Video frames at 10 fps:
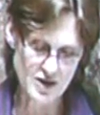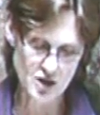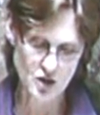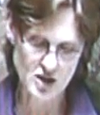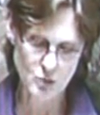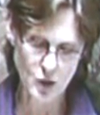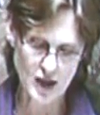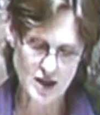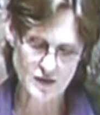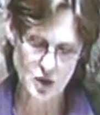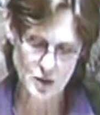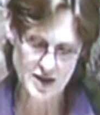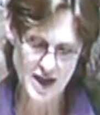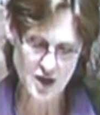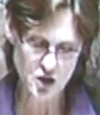students more individual
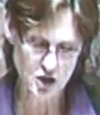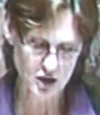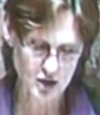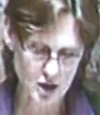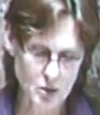attention.